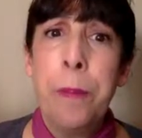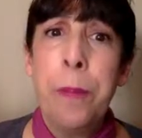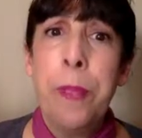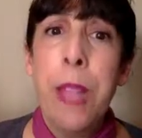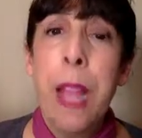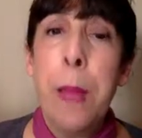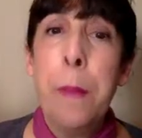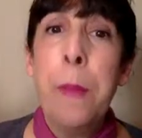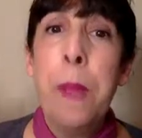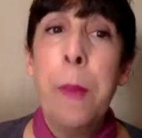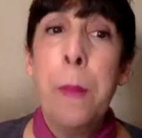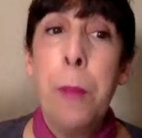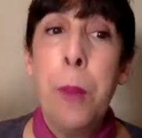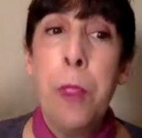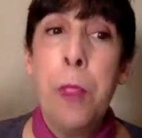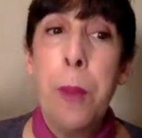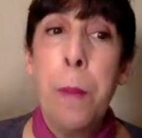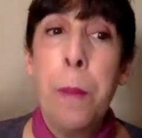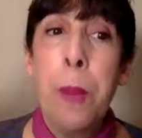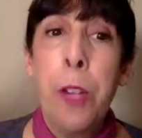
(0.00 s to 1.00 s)
I'm going to put
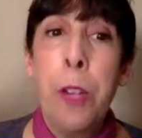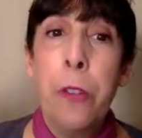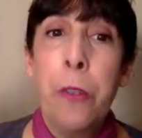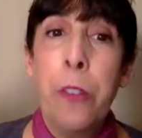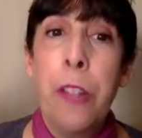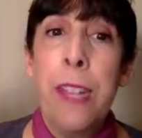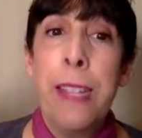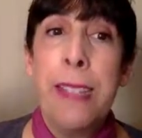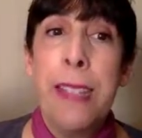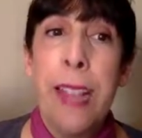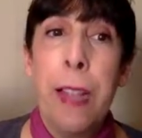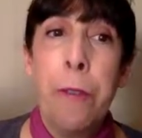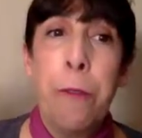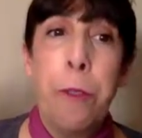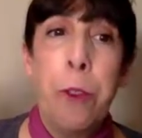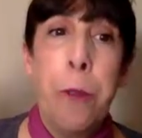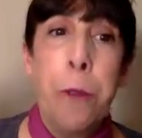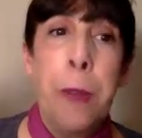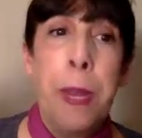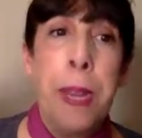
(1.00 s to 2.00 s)
the butterfly down for
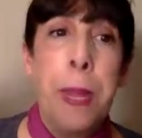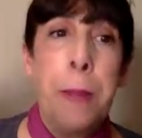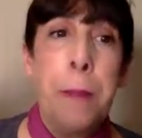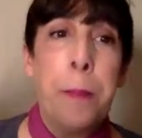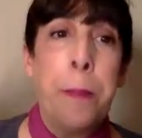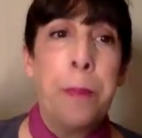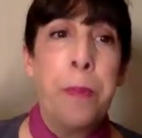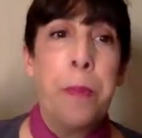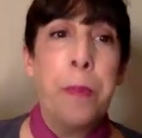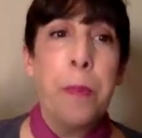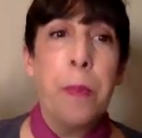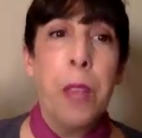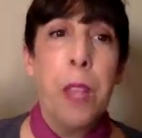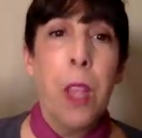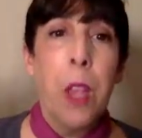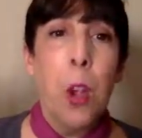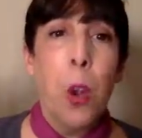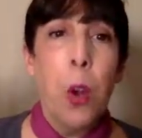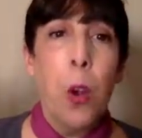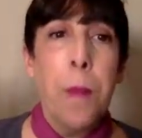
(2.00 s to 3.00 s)
a minute.
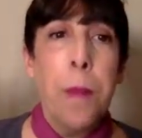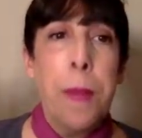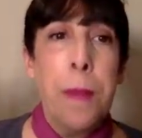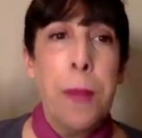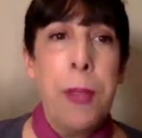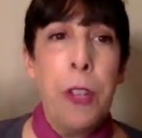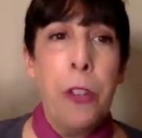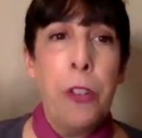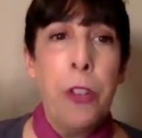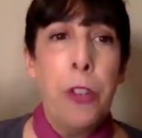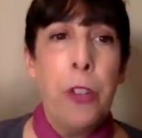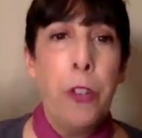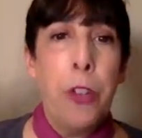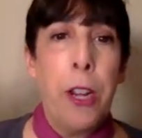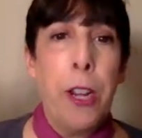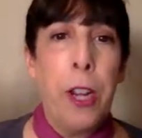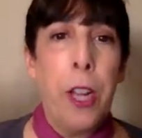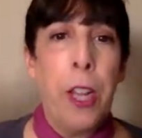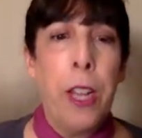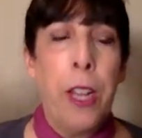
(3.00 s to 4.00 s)
Or maybe I should try
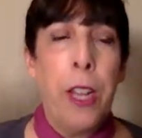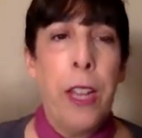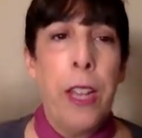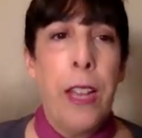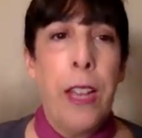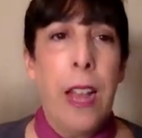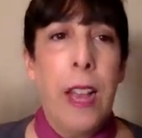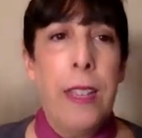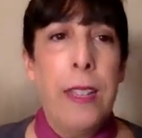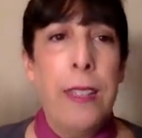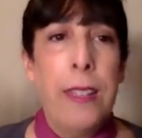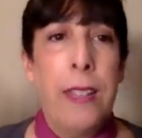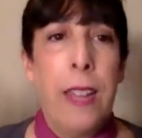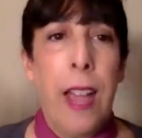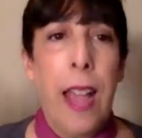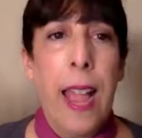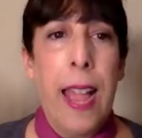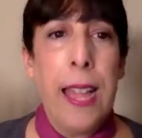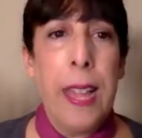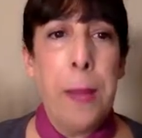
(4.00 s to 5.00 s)
to
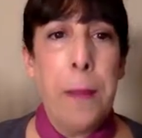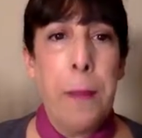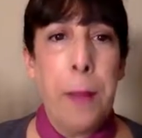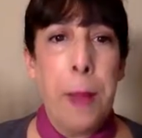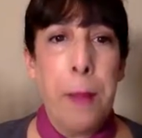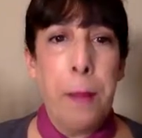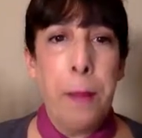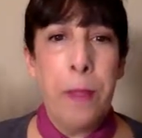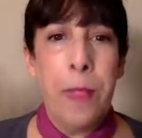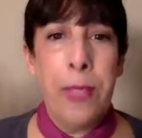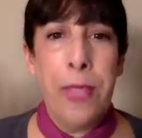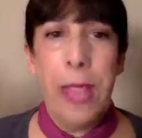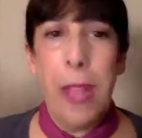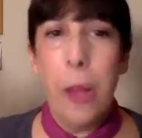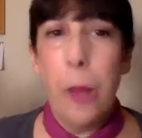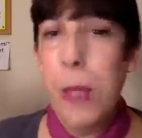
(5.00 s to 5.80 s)
hang him up, see how he